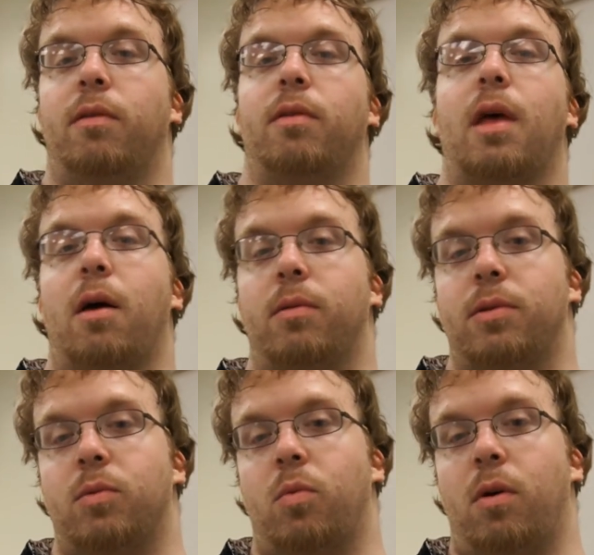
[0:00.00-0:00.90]
that
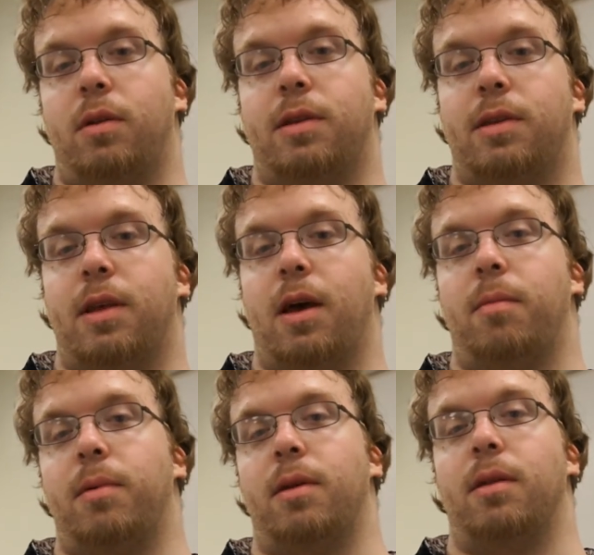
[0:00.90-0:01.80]
was one
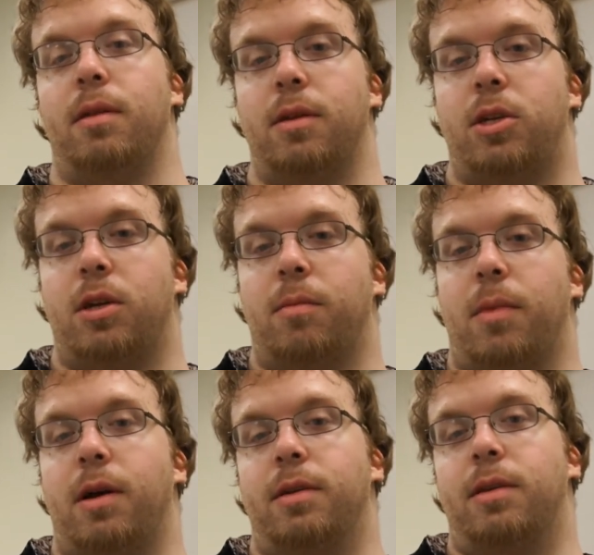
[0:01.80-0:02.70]
step in
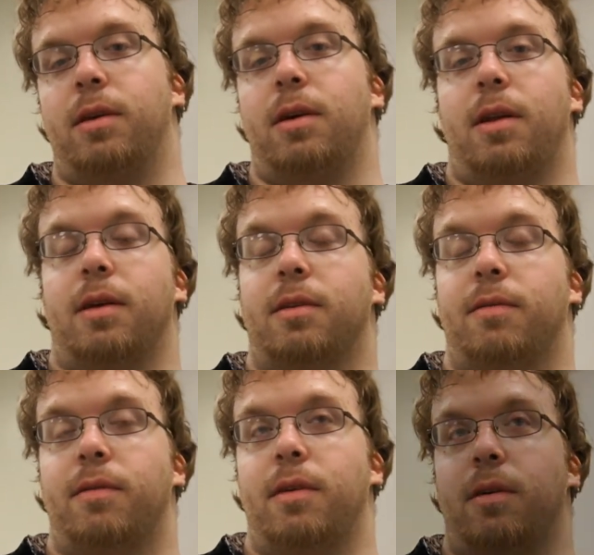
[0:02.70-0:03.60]
legitimizing it as a
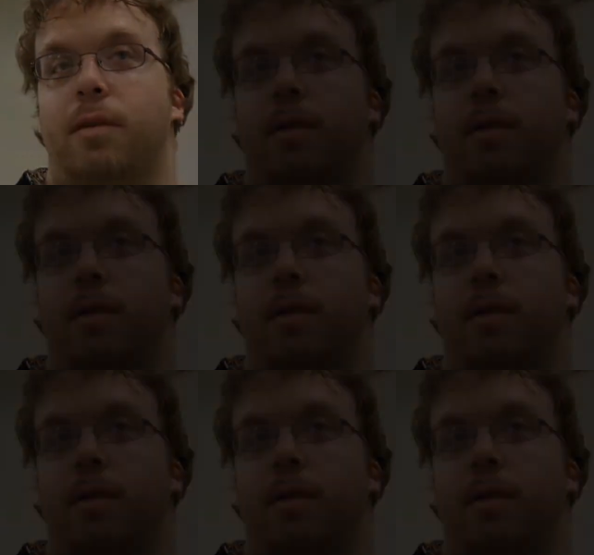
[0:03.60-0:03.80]
field.